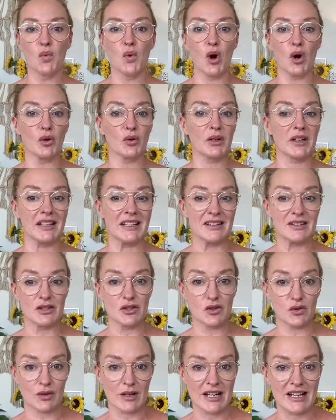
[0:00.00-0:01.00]
woke in the
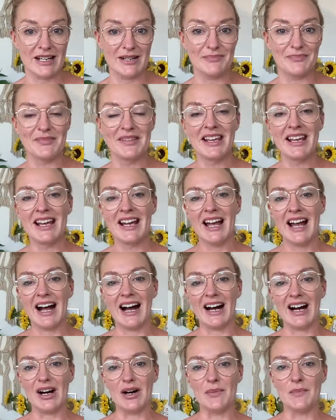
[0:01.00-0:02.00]
dream,
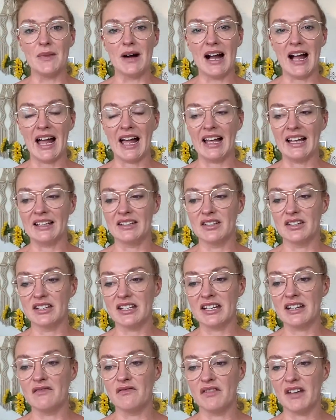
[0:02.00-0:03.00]
and
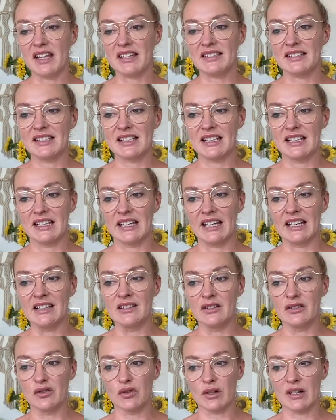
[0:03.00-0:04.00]
investing in
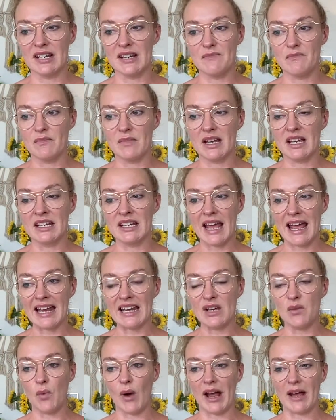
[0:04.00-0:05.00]
the dream in
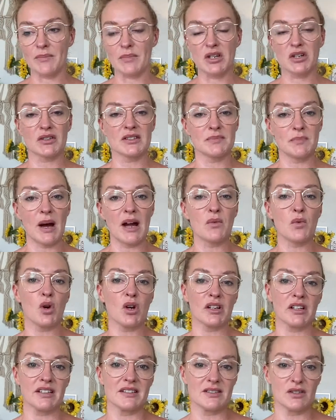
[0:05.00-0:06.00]
any way, because my
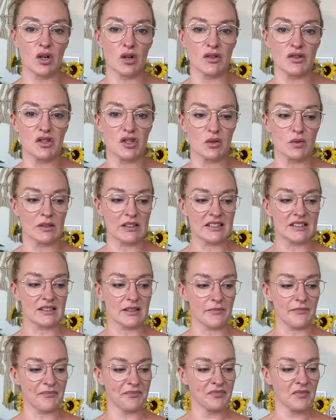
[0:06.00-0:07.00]
work is
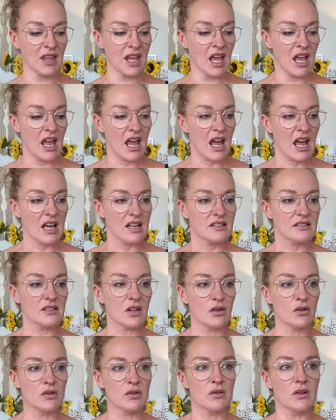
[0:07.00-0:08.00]
non-dualism.
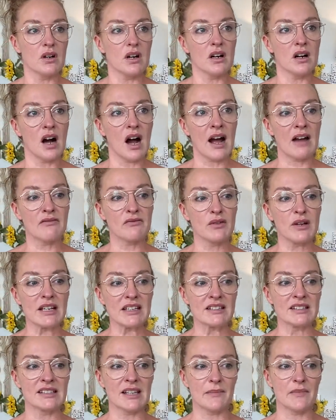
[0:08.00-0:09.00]
So I've
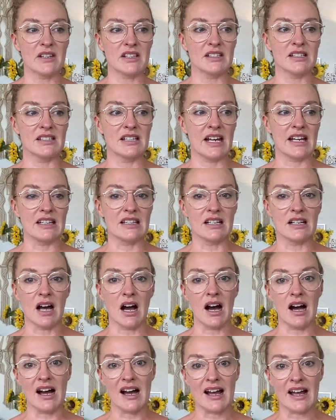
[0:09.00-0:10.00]
written something today that
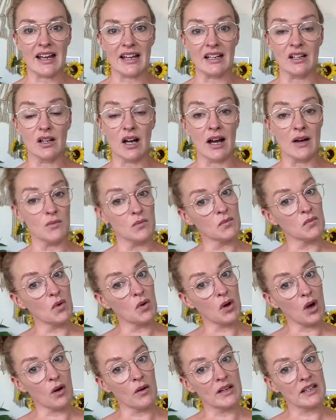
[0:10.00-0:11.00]
I am
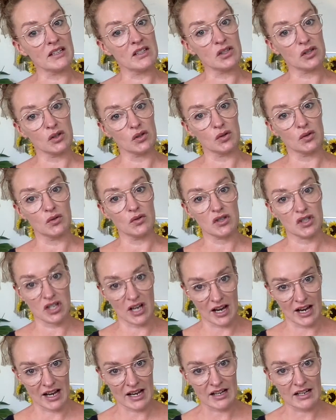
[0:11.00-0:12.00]
going to
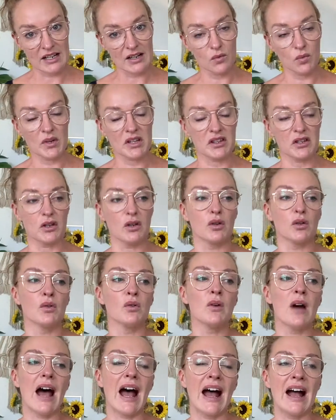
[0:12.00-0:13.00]
share with
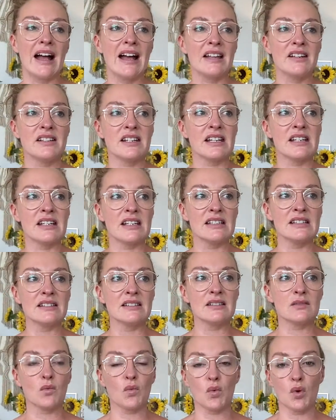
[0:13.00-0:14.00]
you, and it
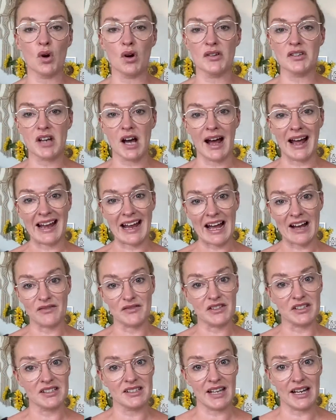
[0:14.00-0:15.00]
is what I have
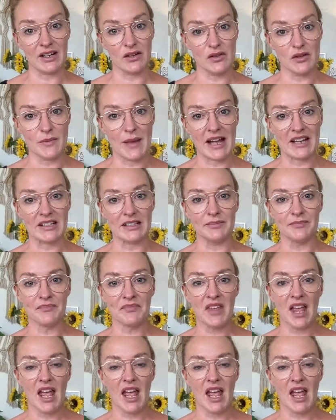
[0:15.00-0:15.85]
to say on the matter.